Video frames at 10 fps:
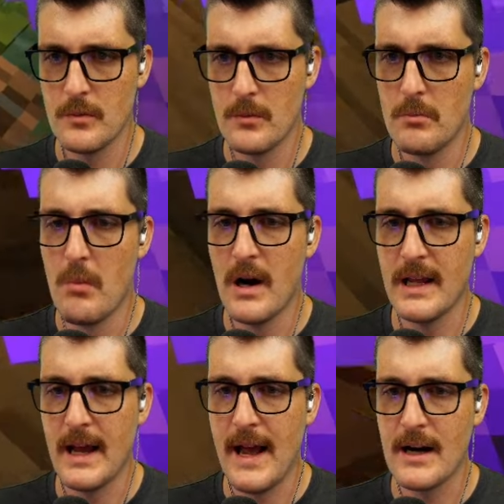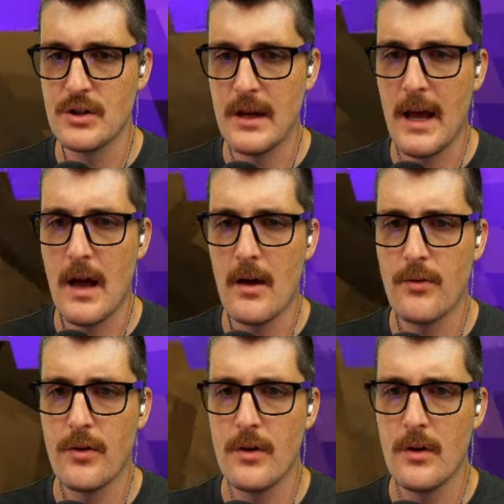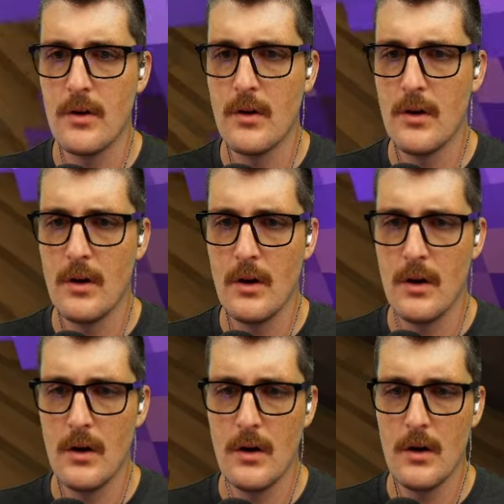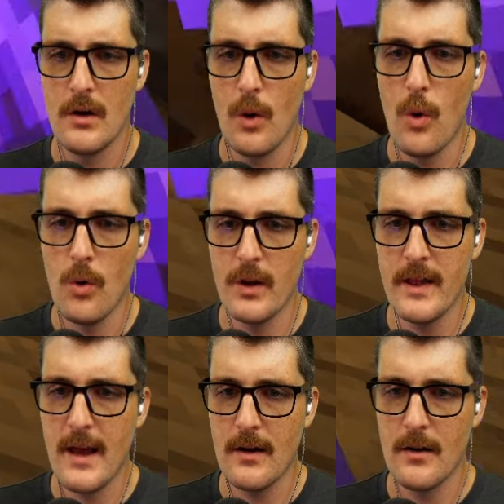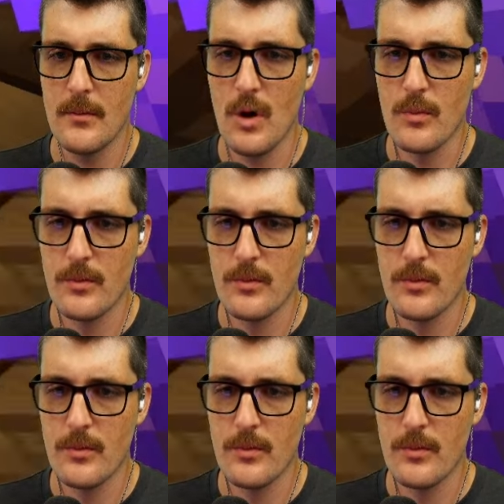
money I actually have. Oh, look at that. Boom.